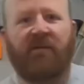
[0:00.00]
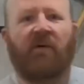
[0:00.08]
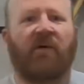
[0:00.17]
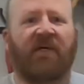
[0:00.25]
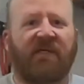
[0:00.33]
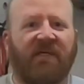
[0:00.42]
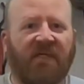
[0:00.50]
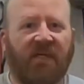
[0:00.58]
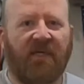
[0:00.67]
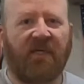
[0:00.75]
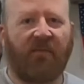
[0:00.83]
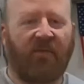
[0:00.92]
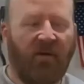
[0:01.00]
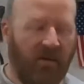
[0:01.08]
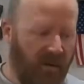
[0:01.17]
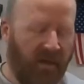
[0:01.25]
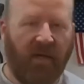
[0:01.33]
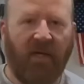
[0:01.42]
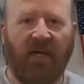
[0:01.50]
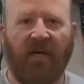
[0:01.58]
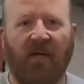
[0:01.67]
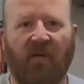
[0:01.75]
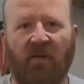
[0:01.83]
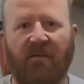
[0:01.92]
Go get this cleaned up here,
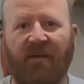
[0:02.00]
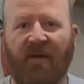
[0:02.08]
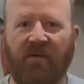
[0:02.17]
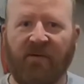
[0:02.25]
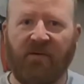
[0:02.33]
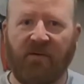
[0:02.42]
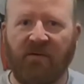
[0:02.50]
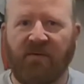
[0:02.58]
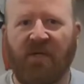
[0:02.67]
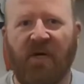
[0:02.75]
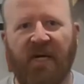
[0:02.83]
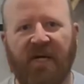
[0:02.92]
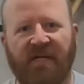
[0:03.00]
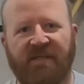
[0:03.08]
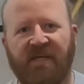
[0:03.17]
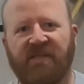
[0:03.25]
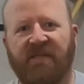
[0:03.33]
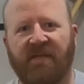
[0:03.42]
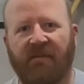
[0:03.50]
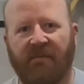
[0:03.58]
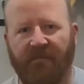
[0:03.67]
and we'll be back with you, show you how to get it seasoned.